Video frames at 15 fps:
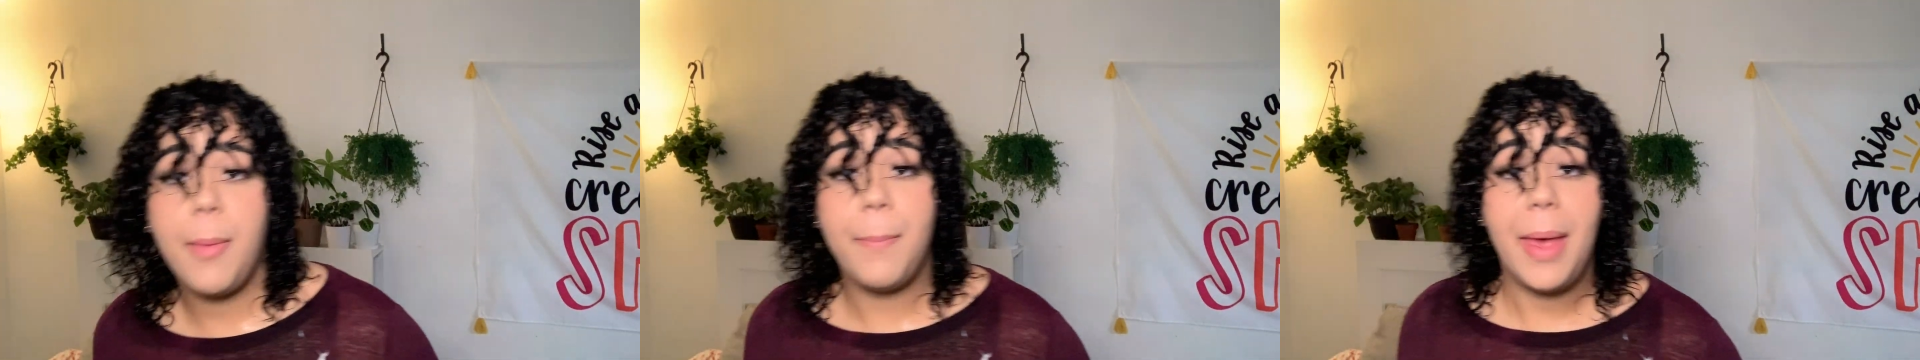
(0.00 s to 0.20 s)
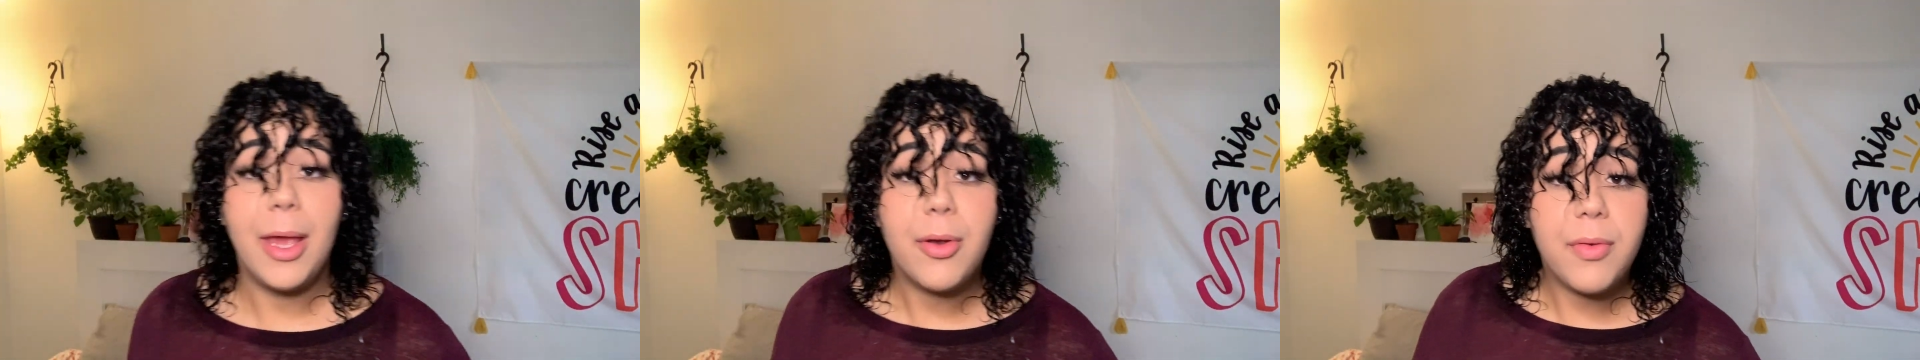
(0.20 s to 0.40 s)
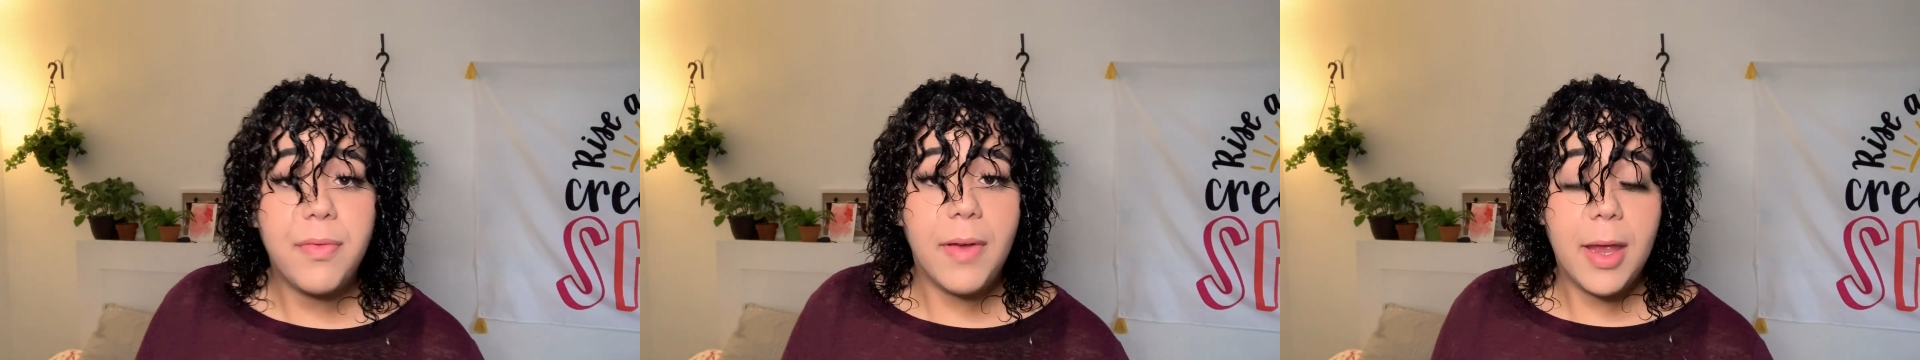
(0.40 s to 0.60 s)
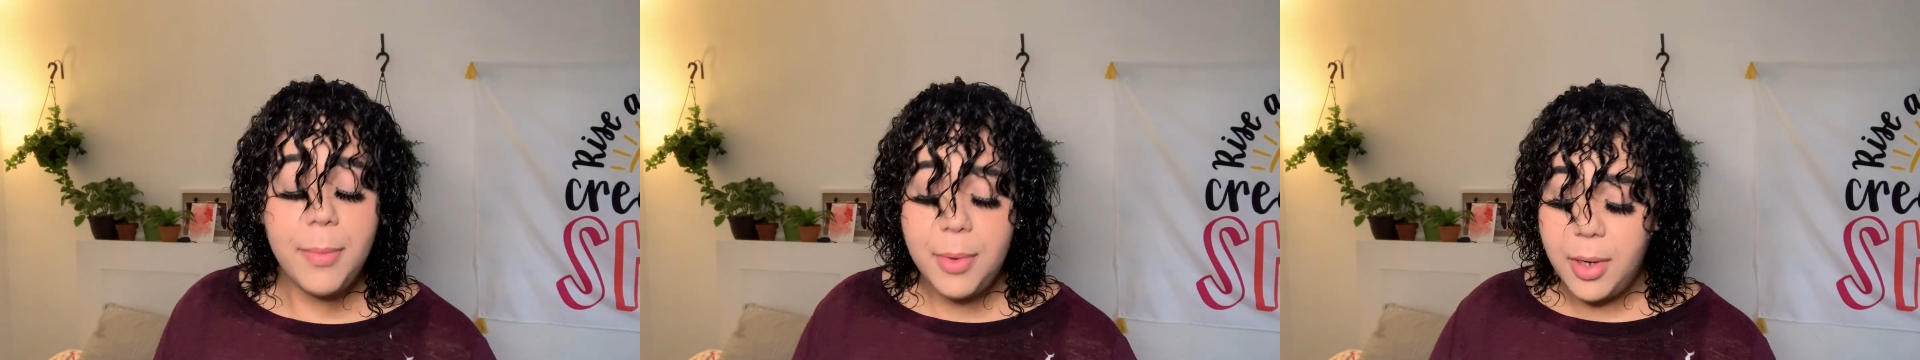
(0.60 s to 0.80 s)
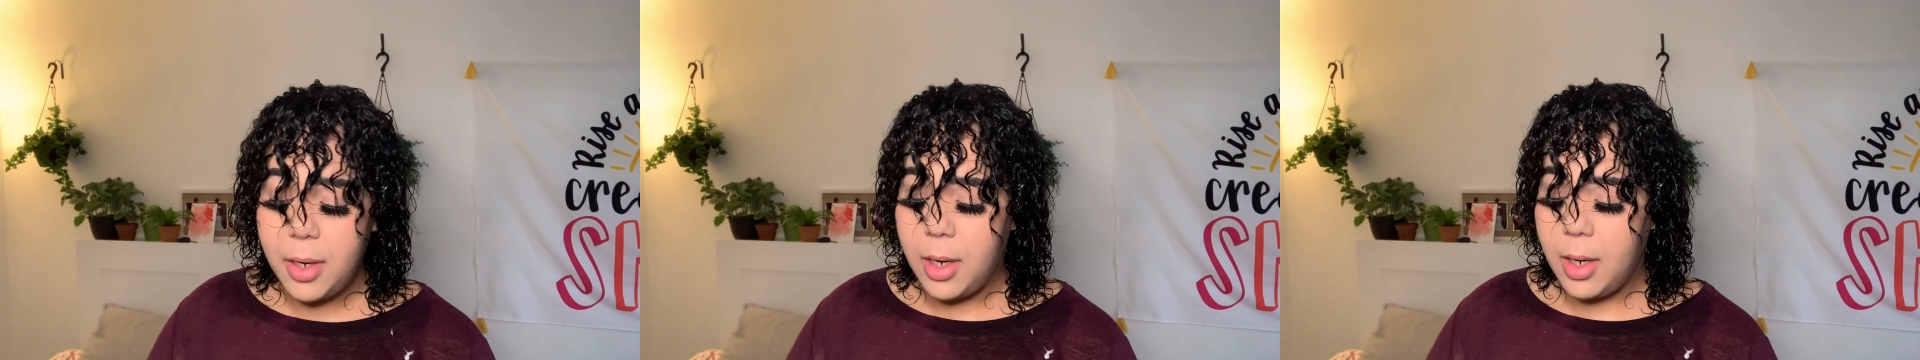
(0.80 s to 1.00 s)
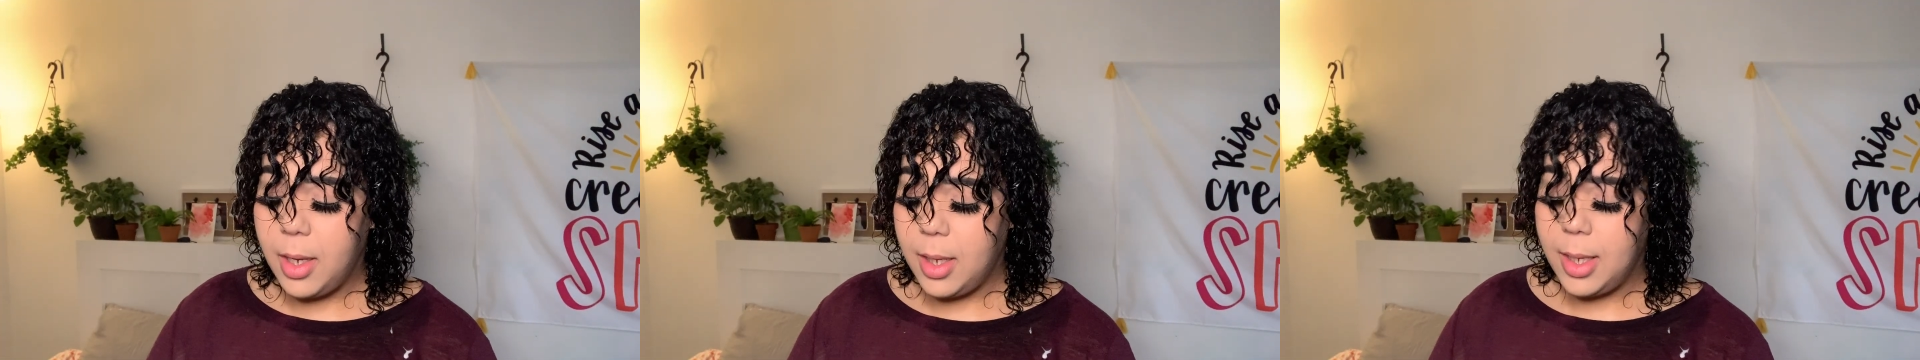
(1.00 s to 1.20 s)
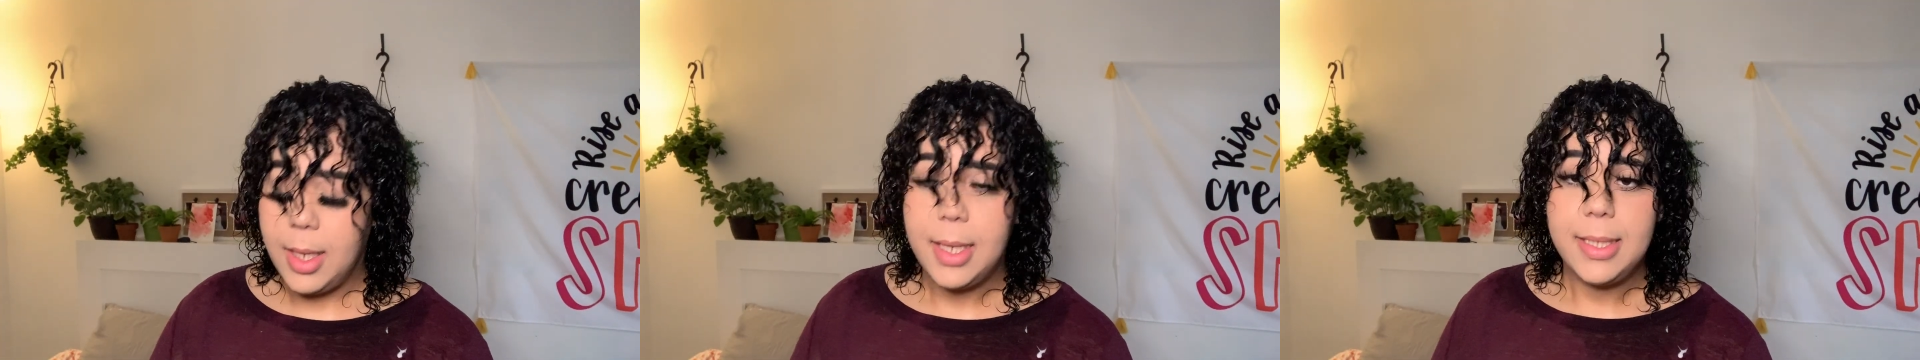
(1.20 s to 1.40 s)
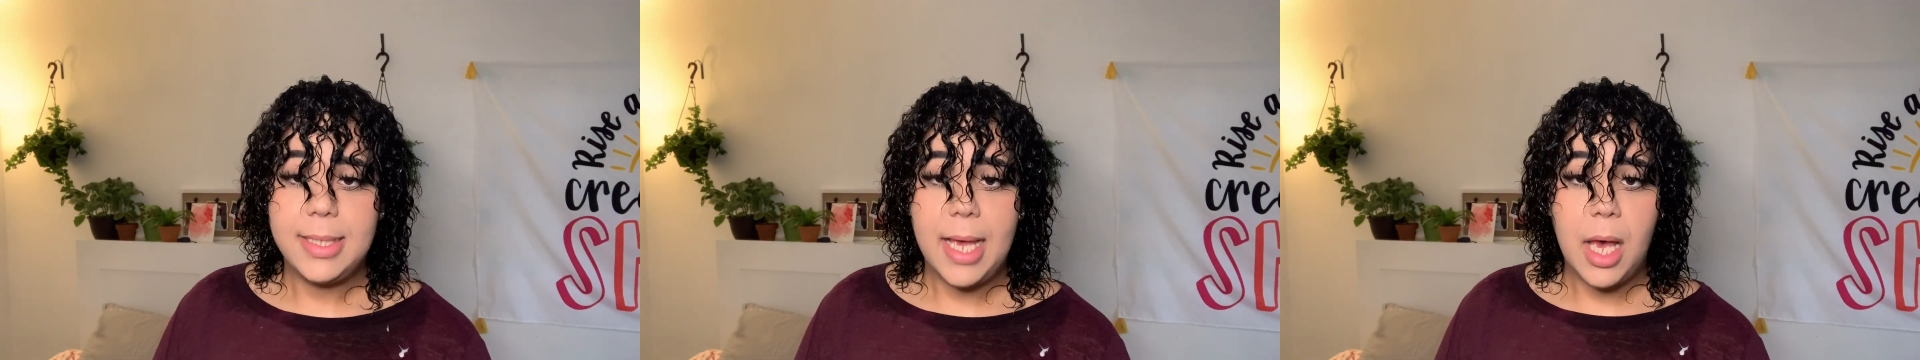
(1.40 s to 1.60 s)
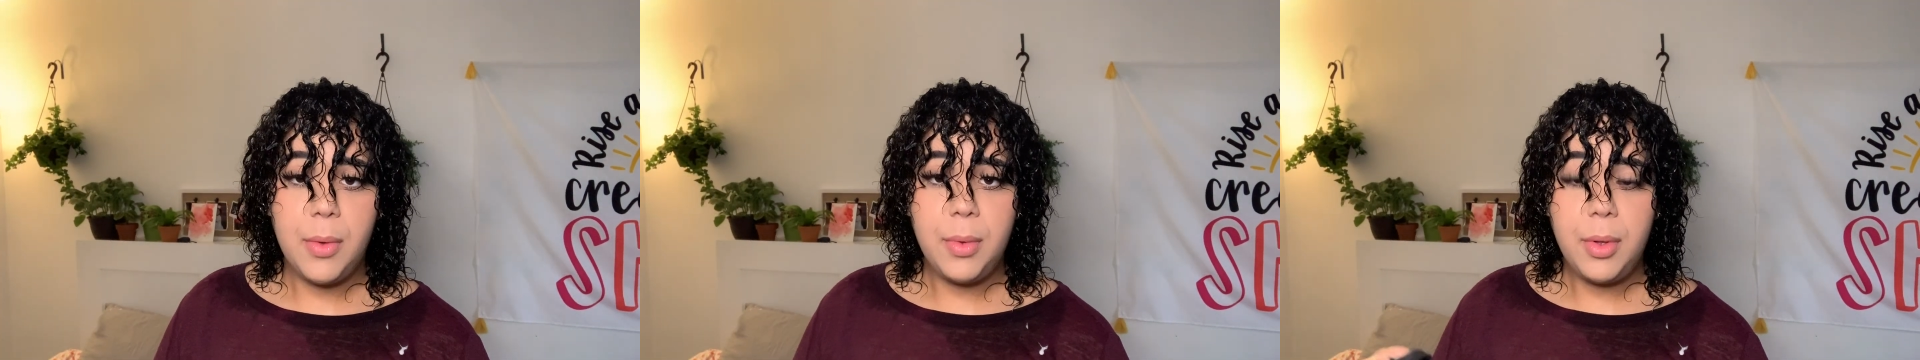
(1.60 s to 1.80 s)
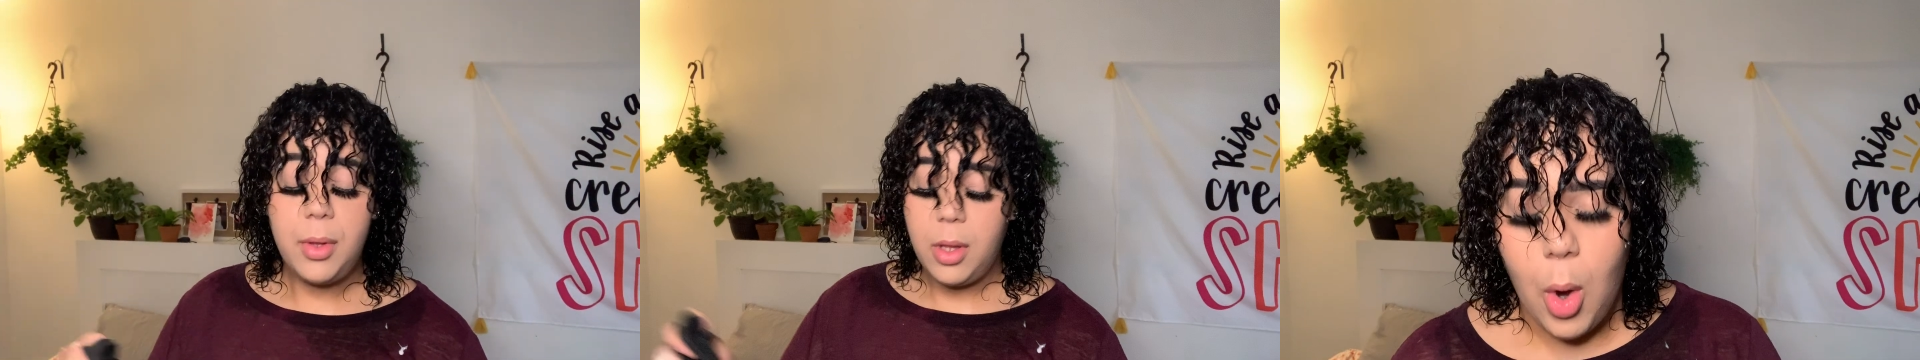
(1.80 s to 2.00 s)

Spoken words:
microfiber towel